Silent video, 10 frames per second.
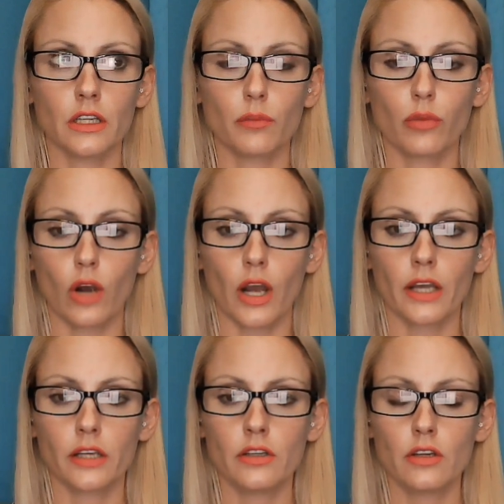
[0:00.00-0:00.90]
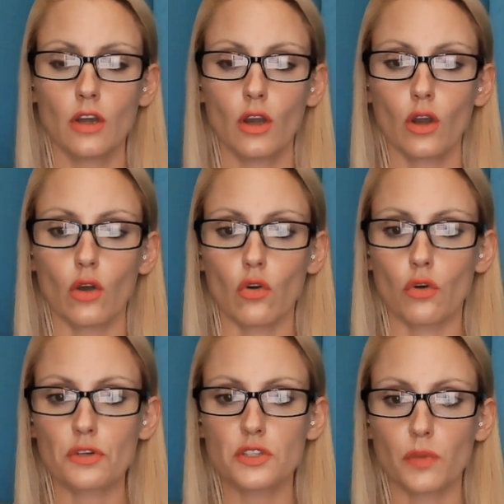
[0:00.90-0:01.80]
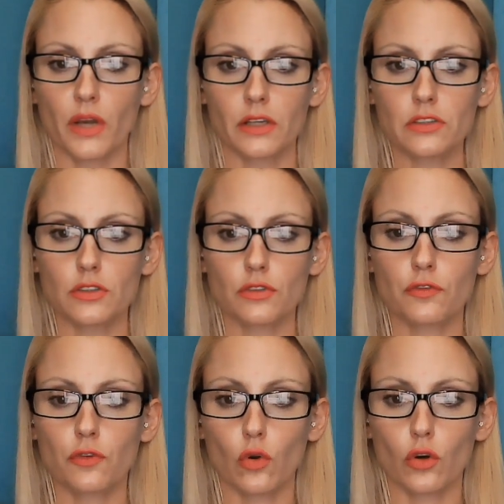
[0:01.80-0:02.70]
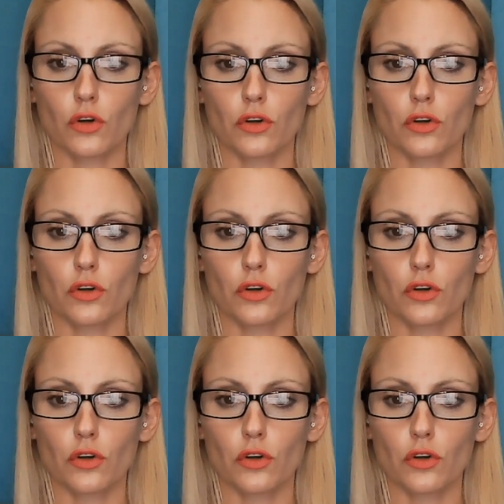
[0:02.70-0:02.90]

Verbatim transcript: pride or respect for